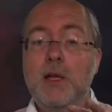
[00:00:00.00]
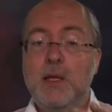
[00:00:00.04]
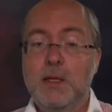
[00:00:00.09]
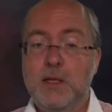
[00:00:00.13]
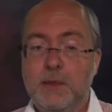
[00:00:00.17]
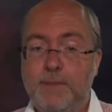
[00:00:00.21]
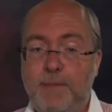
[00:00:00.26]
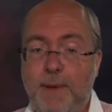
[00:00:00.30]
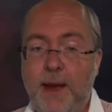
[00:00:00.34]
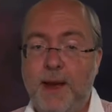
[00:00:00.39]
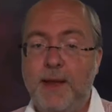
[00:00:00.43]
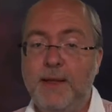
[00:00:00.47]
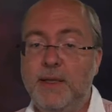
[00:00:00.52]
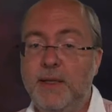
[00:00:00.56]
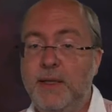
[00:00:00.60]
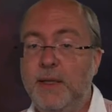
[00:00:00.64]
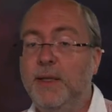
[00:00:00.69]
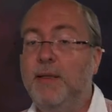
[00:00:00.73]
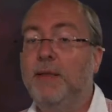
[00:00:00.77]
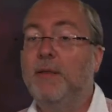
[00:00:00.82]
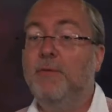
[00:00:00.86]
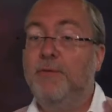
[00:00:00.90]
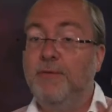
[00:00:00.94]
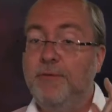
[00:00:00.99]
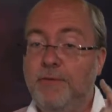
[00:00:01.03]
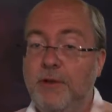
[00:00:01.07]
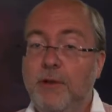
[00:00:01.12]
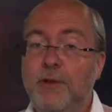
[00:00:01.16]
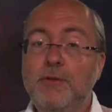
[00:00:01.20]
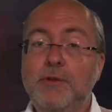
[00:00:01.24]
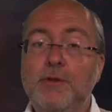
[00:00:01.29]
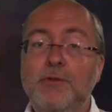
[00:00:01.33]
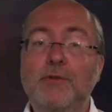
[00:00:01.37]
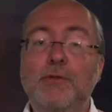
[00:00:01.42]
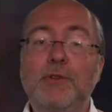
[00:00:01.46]
SpriteKit,
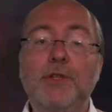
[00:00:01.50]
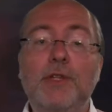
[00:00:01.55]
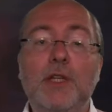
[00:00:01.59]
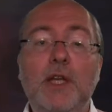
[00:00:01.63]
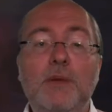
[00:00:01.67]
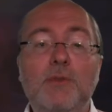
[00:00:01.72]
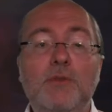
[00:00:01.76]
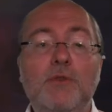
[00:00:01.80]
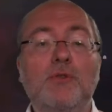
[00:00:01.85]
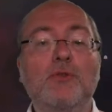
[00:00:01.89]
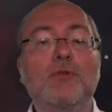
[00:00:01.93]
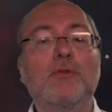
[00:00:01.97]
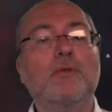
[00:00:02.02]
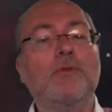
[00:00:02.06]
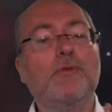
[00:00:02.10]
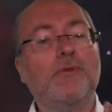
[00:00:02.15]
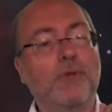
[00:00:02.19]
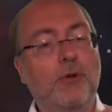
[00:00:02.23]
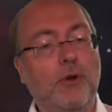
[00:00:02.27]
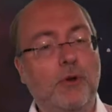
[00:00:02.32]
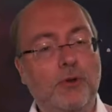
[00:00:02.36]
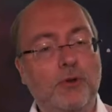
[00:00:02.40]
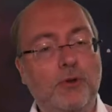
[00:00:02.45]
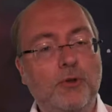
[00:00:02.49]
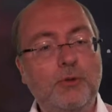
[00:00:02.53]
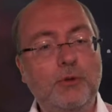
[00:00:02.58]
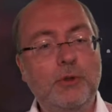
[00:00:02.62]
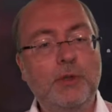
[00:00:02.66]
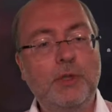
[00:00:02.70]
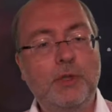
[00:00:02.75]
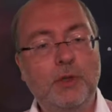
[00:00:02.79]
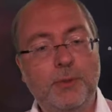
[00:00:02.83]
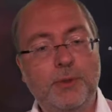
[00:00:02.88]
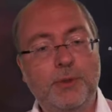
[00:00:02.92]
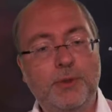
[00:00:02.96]
very useful in games too, for
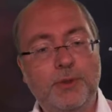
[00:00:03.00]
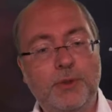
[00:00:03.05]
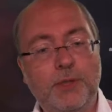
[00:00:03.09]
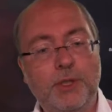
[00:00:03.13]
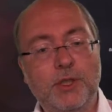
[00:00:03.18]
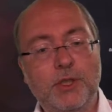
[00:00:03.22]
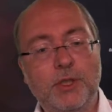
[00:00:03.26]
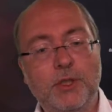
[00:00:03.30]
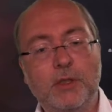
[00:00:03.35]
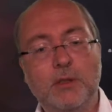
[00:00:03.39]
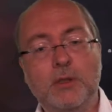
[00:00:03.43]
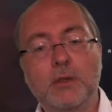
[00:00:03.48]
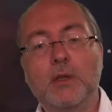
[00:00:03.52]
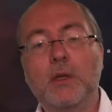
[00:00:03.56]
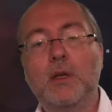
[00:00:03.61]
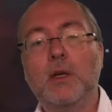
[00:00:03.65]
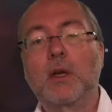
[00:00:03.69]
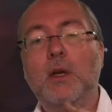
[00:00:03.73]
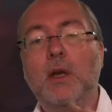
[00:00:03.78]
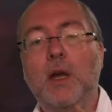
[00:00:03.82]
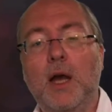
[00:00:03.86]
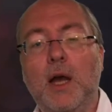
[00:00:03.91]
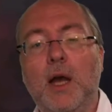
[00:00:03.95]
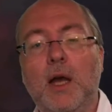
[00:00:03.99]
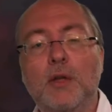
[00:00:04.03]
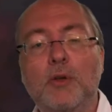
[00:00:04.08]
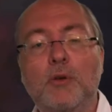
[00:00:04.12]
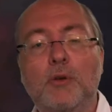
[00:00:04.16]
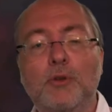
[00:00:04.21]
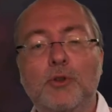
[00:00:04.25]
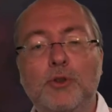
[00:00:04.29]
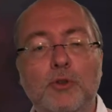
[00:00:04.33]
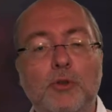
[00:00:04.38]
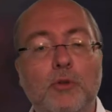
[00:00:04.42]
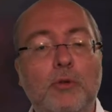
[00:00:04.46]
2D representation, and
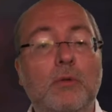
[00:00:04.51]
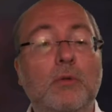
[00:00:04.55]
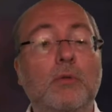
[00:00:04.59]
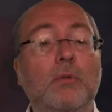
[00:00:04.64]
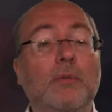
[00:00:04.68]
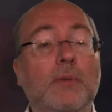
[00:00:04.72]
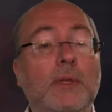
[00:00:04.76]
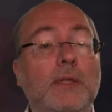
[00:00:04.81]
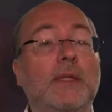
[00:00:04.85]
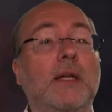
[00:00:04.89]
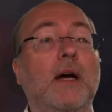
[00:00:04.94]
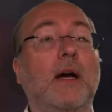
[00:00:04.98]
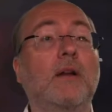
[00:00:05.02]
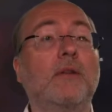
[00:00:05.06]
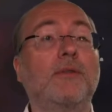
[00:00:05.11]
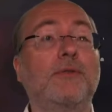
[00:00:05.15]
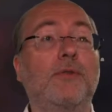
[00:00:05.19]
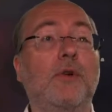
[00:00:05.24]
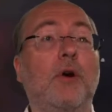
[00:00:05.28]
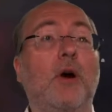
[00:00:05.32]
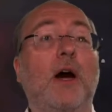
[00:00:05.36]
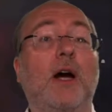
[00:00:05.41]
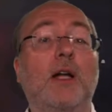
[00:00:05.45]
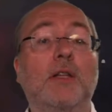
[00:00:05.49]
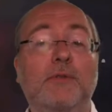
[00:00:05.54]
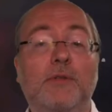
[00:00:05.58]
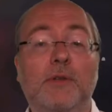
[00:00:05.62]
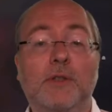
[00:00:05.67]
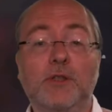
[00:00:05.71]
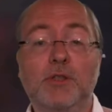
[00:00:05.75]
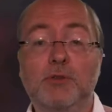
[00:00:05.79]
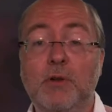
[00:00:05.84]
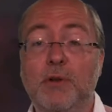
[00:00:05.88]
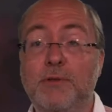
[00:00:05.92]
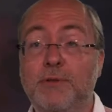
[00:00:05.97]
also Metal for
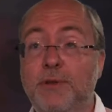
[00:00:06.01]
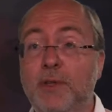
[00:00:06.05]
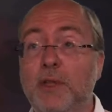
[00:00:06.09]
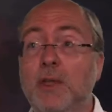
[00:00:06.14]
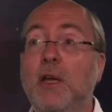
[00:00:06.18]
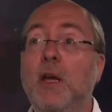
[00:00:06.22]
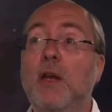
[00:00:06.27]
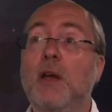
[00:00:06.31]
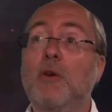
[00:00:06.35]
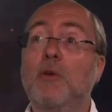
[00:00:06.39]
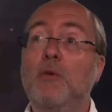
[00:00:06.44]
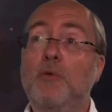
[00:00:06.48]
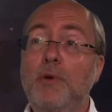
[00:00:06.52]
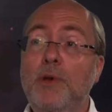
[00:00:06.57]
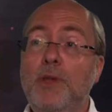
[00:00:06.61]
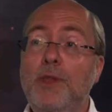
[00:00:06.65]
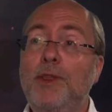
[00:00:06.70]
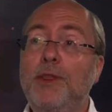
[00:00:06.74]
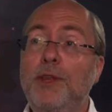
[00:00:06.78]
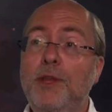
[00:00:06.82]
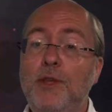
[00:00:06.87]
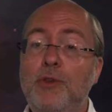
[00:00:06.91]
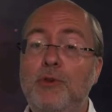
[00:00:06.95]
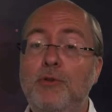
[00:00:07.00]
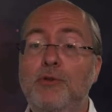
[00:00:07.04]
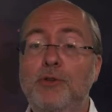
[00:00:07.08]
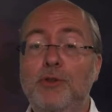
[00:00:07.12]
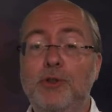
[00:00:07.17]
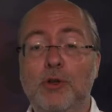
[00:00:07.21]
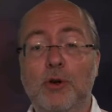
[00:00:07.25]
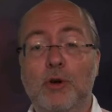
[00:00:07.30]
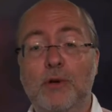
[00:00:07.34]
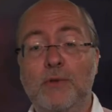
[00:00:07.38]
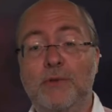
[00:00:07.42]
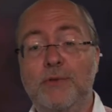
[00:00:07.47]
advanced graphics with the
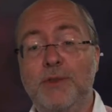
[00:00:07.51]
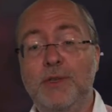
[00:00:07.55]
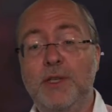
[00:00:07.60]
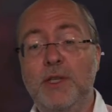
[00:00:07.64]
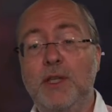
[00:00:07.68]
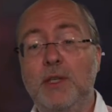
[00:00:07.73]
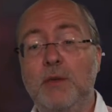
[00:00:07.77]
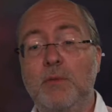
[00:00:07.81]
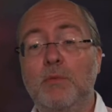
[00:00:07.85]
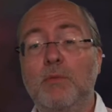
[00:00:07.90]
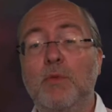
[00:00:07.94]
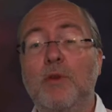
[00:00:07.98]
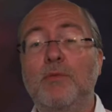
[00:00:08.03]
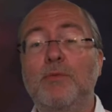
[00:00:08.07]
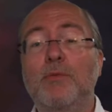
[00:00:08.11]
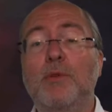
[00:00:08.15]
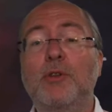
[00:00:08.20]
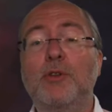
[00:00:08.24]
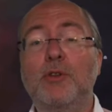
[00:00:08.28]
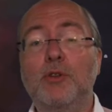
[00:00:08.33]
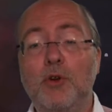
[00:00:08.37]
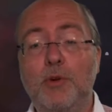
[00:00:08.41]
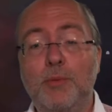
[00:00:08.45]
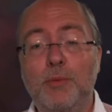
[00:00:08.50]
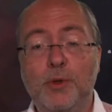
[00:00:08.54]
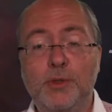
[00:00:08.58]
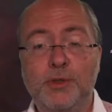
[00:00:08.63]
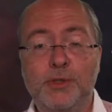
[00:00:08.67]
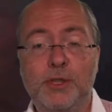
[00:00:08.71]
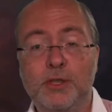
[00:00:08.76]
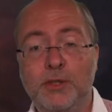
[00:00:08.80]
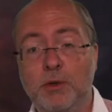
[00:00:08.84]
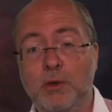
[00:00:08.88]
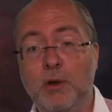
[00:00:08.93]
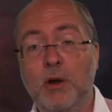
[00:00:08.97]
use of the movement
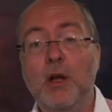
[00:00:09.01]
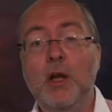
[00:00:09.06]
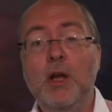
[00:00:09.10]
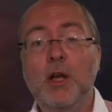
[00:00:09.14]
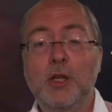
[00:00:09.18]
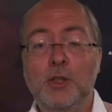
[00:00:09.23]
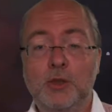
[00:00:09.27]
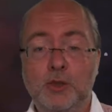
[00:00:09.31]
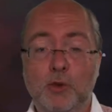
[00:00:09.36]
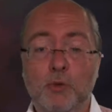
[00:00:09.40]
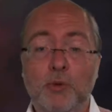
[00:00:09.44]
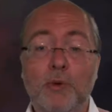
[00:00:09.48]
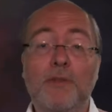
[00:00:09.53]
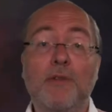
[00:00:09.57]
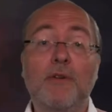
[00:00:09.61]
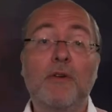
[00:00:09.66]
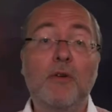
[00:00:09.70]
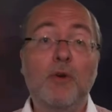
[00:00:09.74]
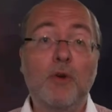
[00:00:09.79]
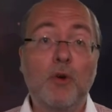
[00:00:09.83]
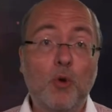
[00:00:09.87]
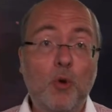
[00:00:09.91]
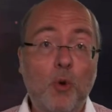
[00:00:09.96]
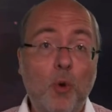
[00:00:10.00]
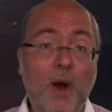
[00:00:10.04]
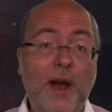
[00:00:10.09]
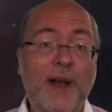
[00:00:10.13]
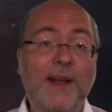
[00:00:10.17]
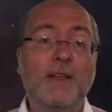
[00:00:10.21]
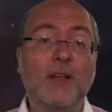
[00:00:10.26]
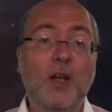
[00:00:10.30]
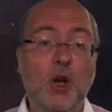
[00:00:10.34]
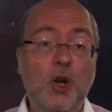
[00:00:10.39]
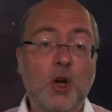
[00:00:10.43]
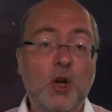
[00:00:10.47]
coprocessor, so with a
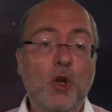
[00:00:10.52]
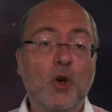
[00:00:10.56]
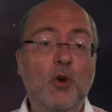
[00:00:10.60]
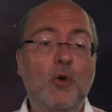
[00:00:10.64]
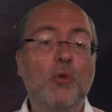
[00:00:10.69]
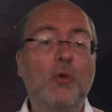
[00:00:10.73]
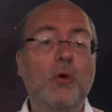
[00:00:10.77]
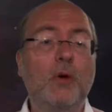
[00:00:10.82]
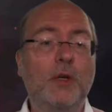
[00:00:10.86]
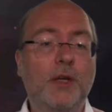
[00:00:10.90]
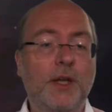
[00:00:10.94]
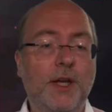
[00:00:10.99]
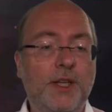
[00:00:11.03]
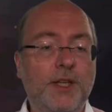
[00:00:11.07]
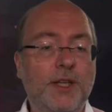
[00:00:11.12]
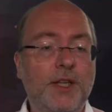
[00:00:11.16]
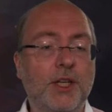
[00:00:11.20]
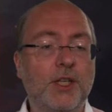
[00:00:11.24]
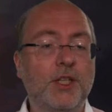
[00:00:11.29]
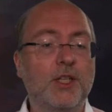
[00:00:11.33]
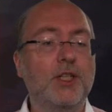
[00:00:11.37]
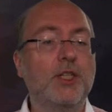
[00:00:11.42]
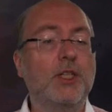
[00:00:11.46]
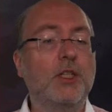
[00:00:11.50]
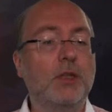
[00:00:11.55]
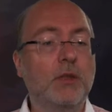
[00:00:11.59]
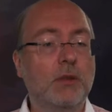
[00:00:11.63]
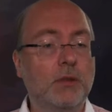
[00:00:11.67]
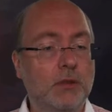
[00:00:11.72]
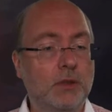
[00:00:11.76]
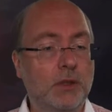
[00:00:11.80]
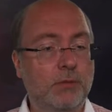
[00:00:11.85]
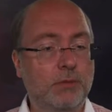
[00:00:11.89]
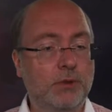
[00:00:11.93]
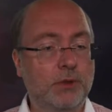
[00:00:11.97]
quite low energy
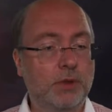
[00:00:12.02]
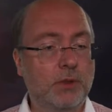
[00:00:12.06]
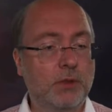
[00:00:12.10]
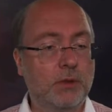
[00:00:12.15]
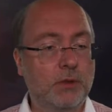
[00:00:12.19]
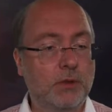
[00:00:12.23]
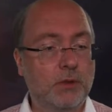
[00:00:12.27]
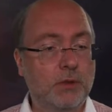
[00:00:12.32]
consumption.